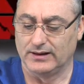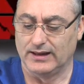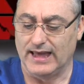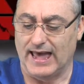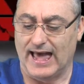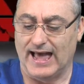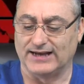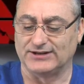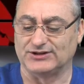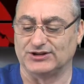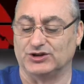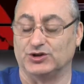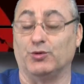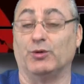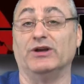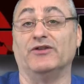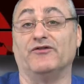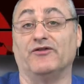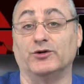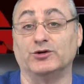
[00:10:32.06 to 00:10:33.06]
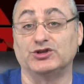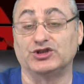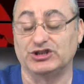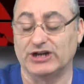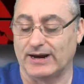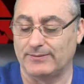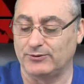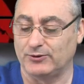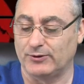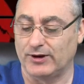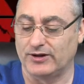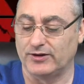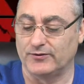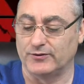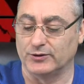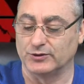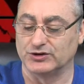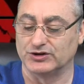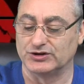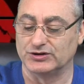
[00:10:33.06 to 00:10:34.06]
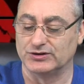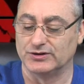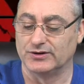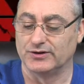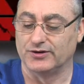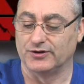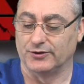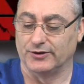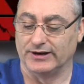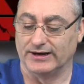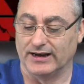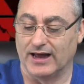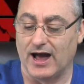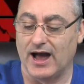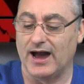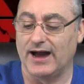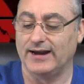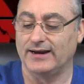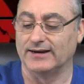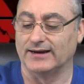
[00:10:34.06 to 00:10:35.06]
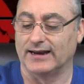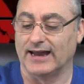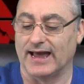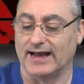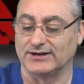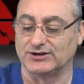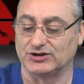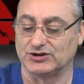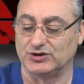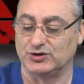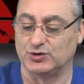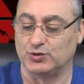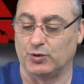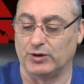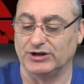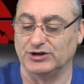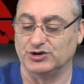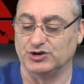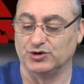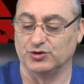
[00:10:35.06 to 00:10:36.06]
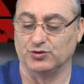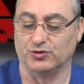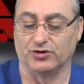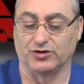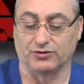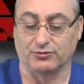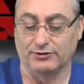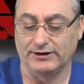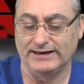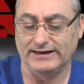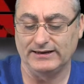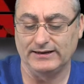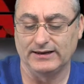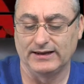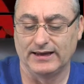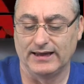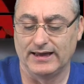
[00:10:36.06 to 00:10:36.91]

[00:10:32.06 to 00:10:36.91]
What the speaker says: Acts the 21st chapter, rather, verse 39, and Acts 22:3,